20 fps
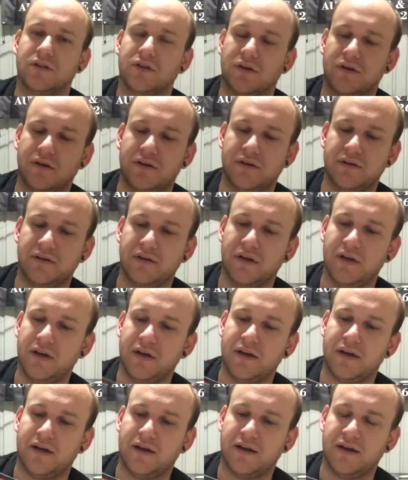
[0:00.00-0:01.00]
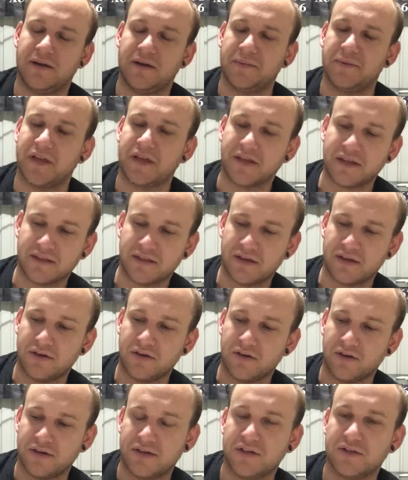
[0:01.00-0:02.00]
line, and they get their
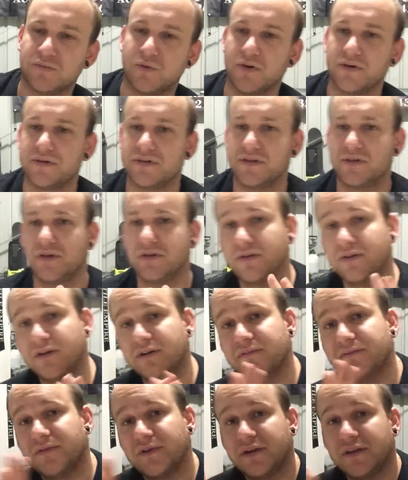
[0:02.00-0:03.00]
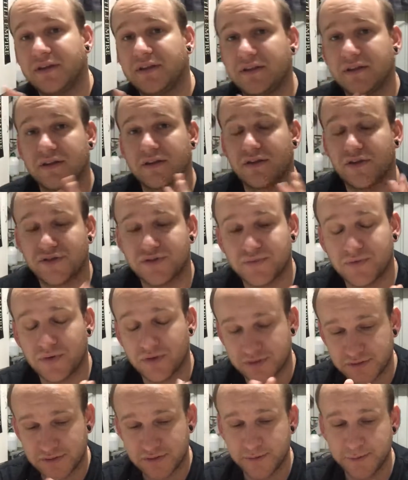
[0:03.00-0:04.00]
9 years warranty online for anything that goes
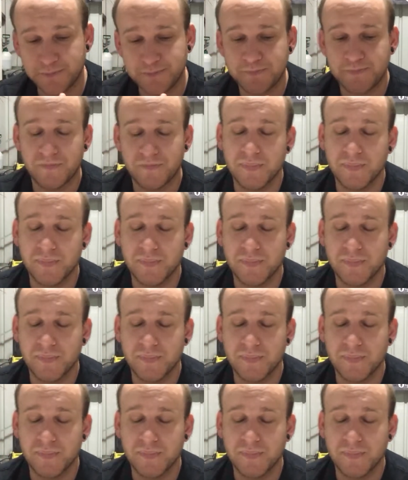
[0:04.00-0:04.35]
wrong too.